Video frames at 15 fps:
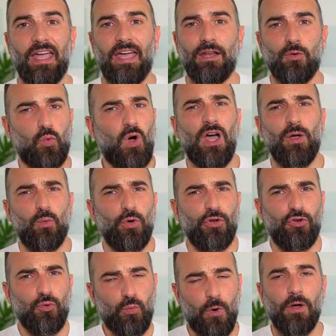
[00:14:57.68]
And why would
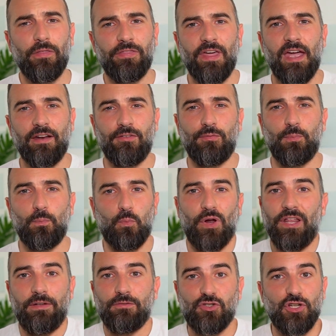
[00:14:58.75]
you want that? Well,
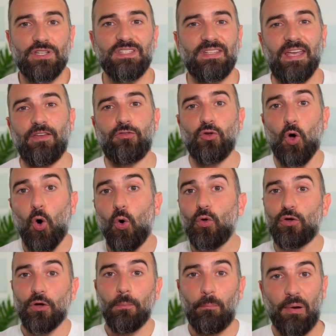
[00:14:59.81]
it just takes the whole
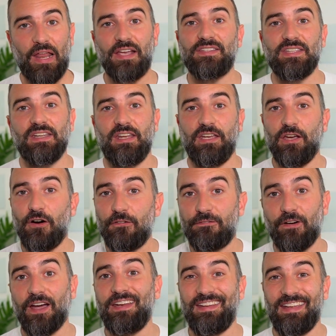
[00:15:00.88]
complexity of
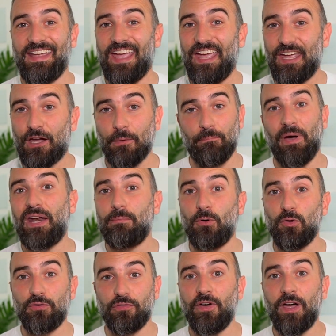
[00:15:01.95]
finding a
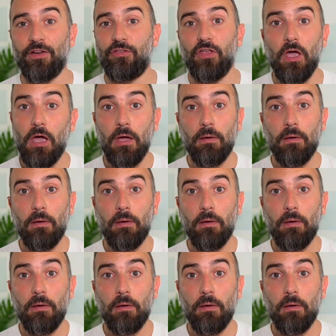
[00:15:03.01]
compatible device